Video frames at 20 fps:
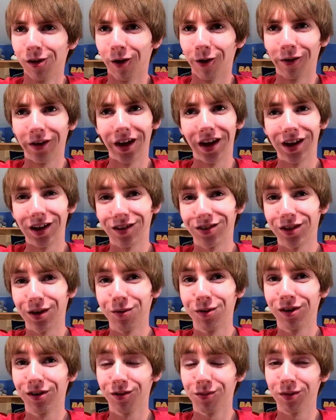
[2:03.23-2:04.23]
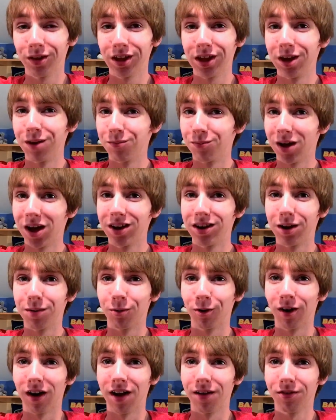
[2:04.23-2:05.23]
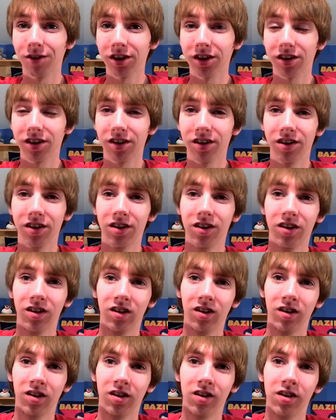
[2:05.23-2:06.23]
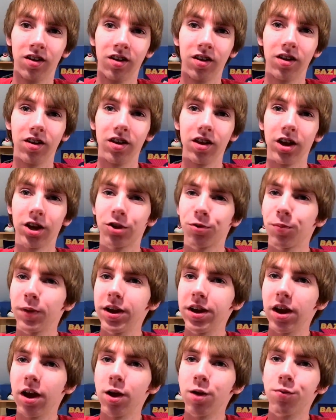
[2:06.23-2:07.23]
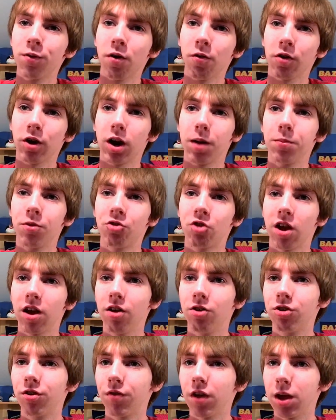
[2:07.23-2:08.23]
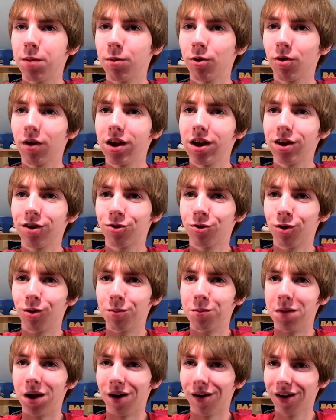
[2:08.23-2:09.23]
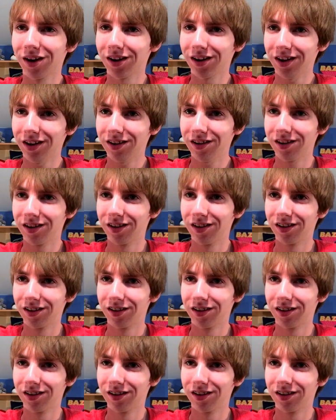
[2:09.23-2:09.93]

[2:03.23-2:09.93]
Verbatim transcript: Okay, I guess that one doesn't really hit my demographic. Explain how you've overcome the challenge of immigrating to America.